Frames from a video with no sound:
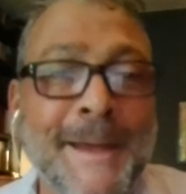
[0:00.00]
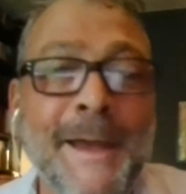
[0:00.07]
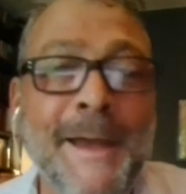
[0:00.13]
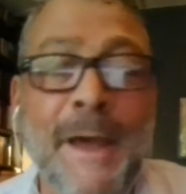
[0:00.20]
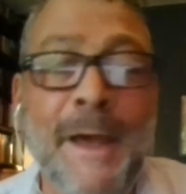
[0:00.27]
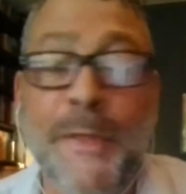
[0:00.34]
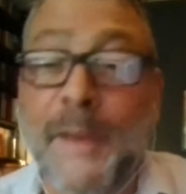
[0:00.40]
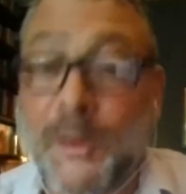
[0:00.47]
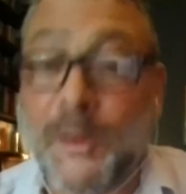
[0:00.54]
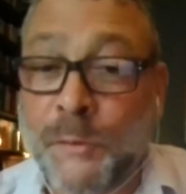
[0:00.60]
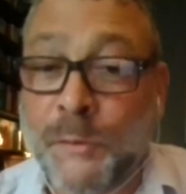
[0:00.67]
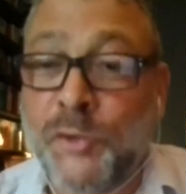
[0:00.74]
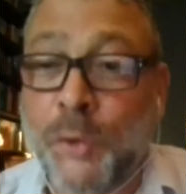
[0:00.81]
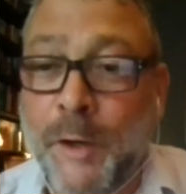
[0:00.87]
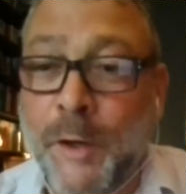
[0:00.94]
Thanks for
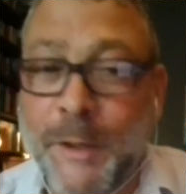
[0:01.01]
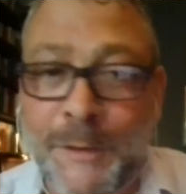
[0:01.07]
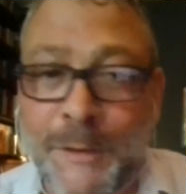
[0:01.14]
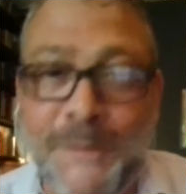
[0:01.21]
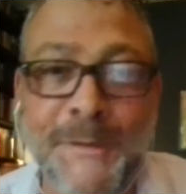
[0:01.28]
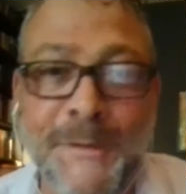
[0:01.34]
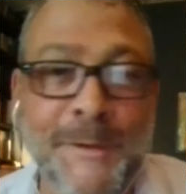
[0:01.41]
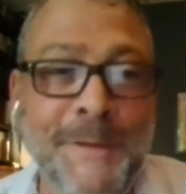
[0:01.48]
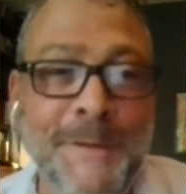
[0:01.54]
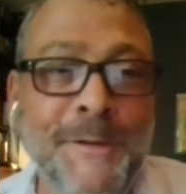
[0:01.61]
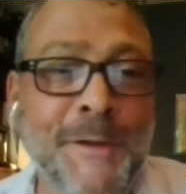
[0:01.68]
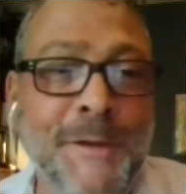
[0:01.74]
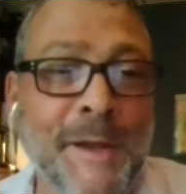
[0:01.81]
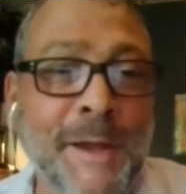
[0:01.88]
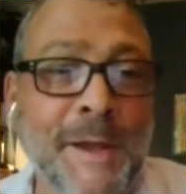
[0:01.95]
joining us
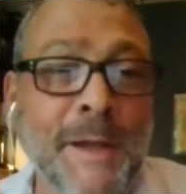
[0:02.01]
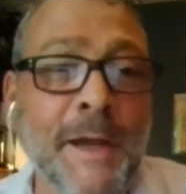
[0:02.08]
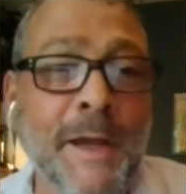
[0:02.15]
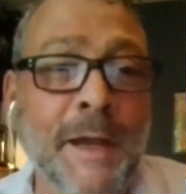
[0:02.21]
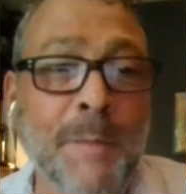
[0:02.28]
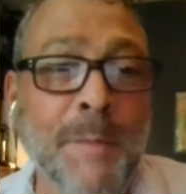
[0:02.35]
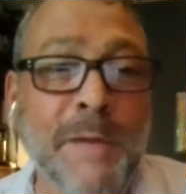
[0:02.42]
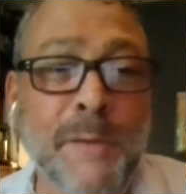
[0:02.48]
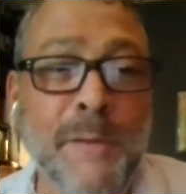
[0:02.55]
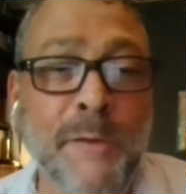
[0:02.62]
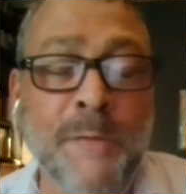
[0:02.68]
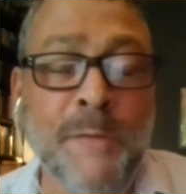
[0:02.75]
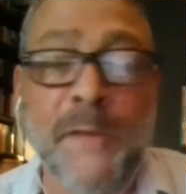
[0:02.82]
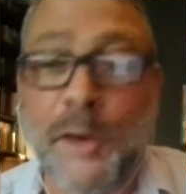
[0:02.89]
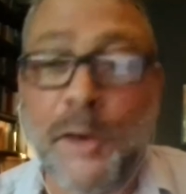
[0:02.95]
today. I believe we're in
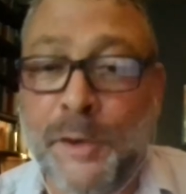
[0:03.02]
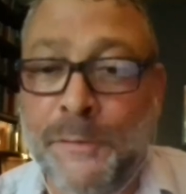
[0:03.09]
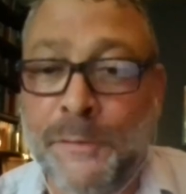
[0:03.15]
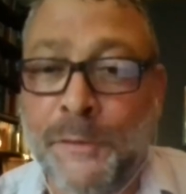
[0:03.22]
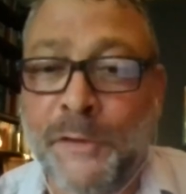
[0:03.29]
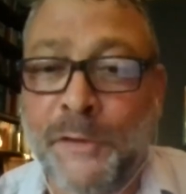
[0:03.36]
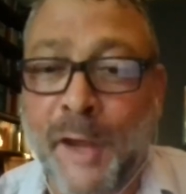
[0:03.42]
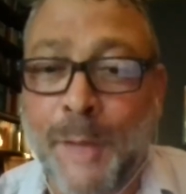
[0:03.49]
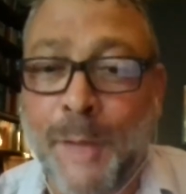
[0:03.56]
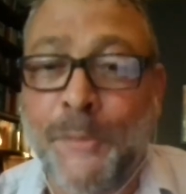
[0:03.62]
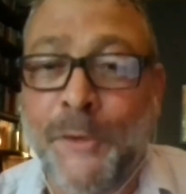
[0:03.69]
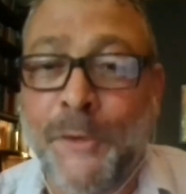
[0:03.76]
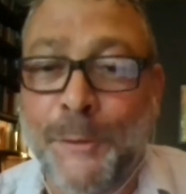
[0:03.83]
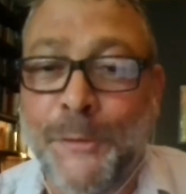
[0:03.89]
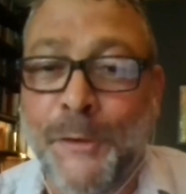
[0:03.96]
very different time
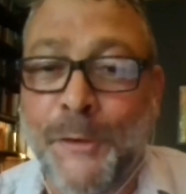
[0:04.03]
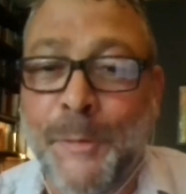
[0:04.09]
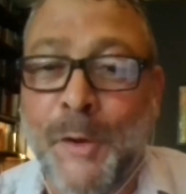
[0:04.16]
zones at the